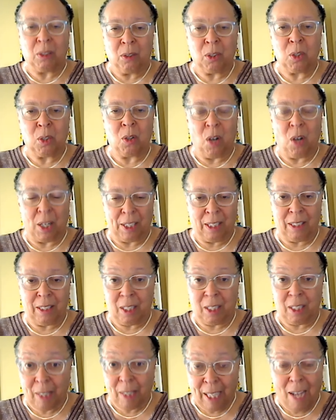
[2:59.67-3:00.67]
took on and said,
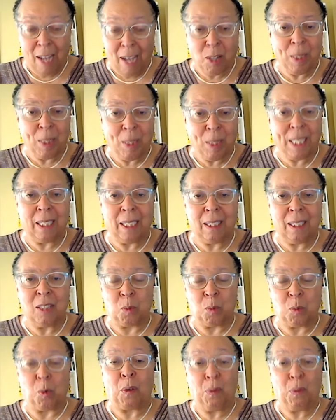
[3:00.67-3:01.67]
all right, how do we get
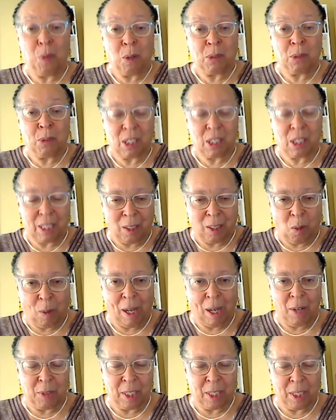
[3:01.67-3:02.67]
this work focused and
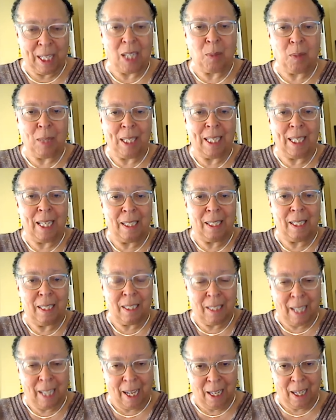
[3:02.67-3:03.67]
grounded? How do we get it
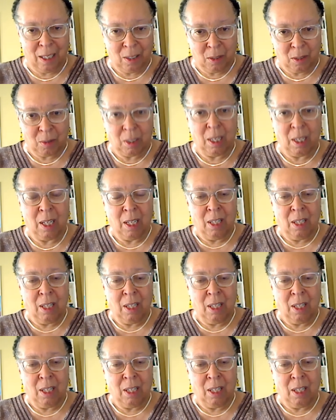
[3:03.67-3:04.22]
down